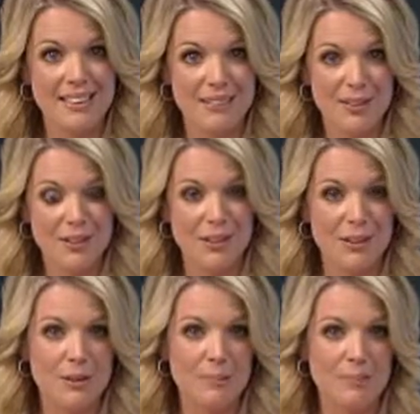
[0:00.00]
Very, very
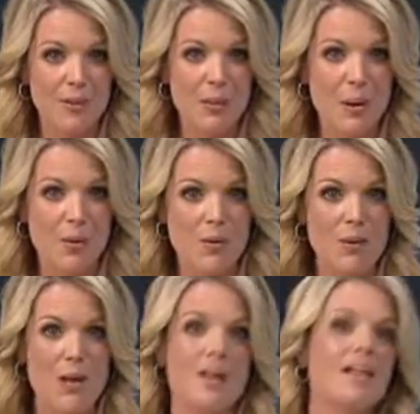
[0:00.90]
cool. Tomorrow on the
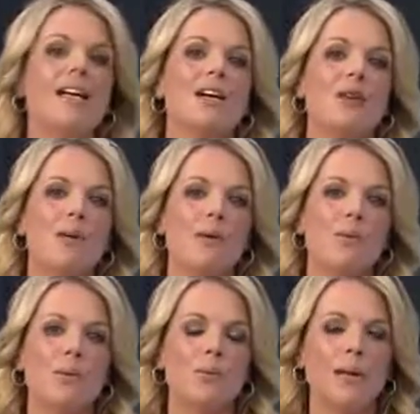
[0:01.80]
show, Grammy
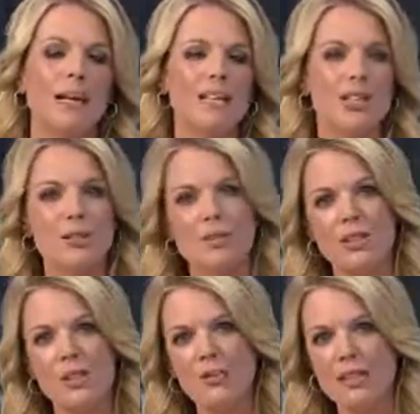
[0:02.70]
Award-winning Juice
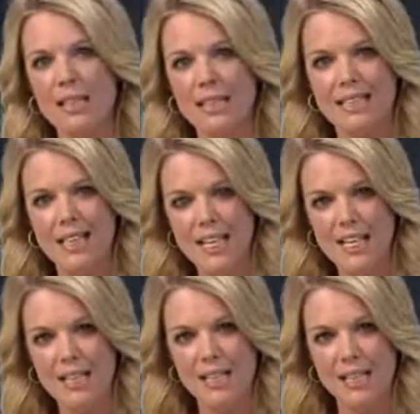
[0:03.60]
Newton is
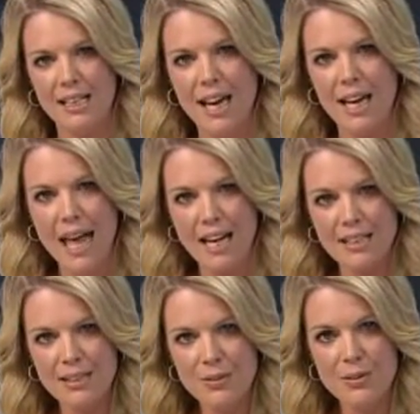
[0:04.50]
here. Kate
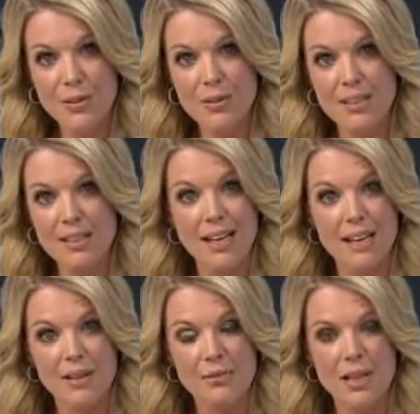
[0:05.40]
Langdon reviews the
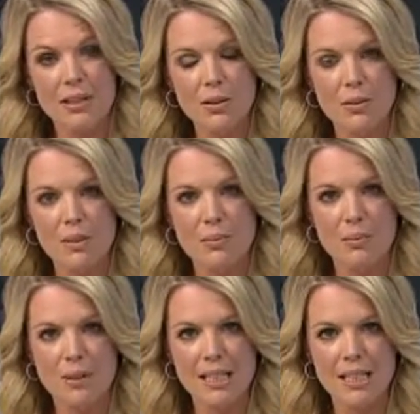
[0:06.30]
latest reads. Oh, there's one
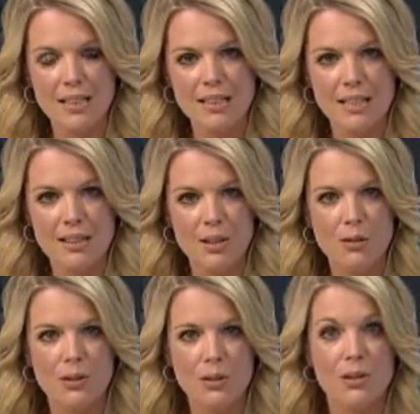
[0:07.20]
in particular that sounds so,
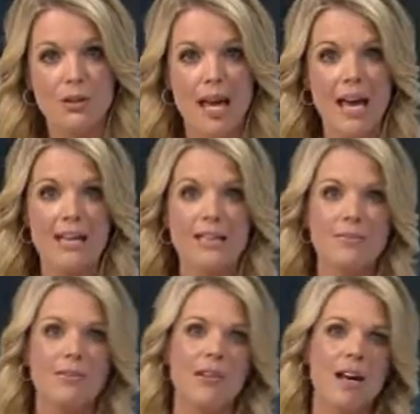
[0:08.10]
so good. And
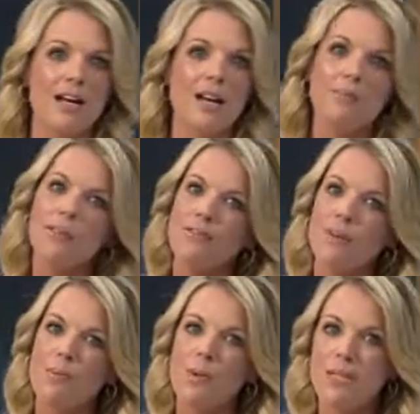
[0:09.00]
we've got a number
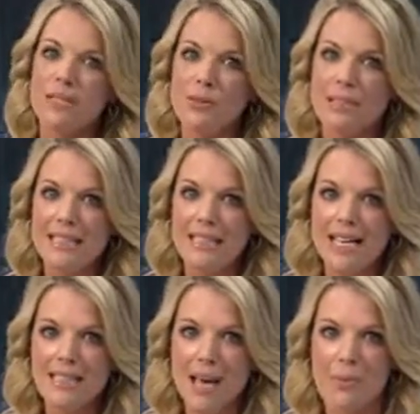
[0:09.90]
from West Auckland
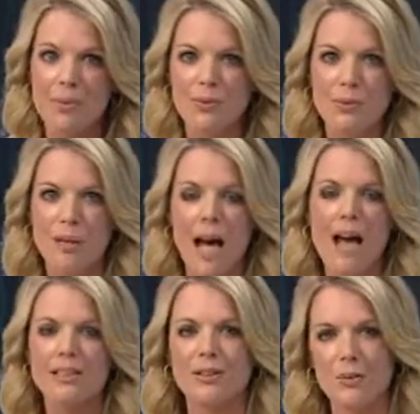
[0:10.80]
Saints Up Performing
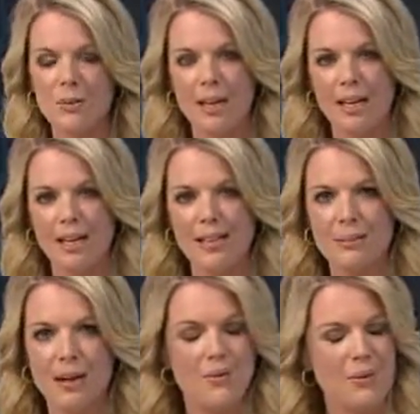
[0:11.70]
Arts Group as
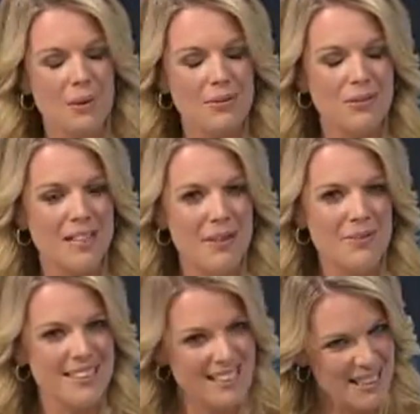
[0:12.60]
well. Have a wonderful day. We'll
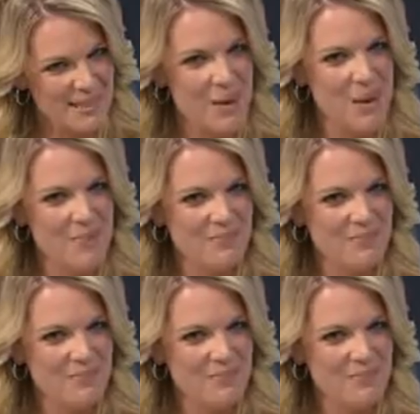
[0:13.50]
see you tomorrow.